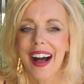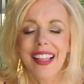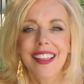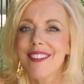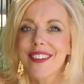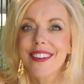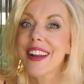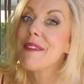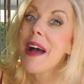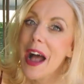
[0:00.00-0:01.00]
I love her,
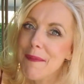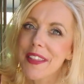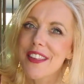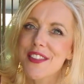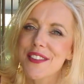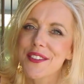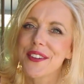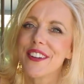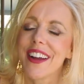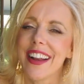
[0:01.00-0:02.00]
and I'm happy that she's
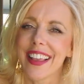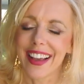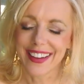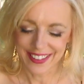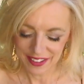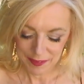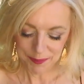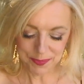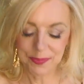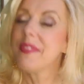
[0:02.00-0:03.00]
doing great again.
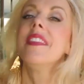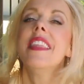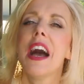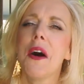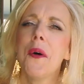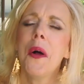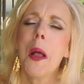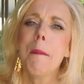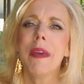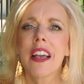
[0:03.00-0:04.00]
Now,
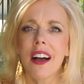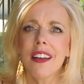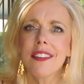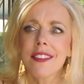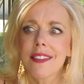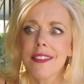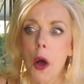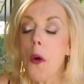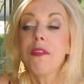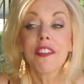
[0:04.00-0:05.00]
because
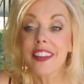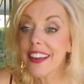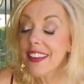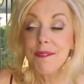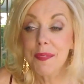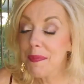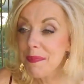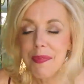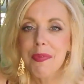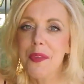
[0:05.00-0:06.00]
hopefully
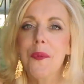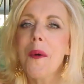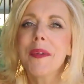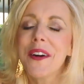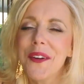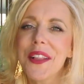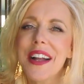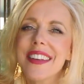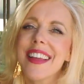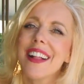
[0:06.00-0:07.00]
there won't be a whole
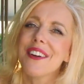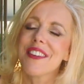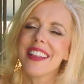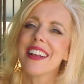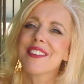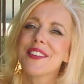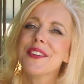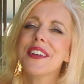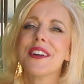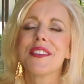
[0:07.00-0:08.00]
lot to tell over the next
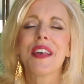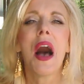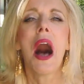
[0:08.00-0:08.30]
2 years,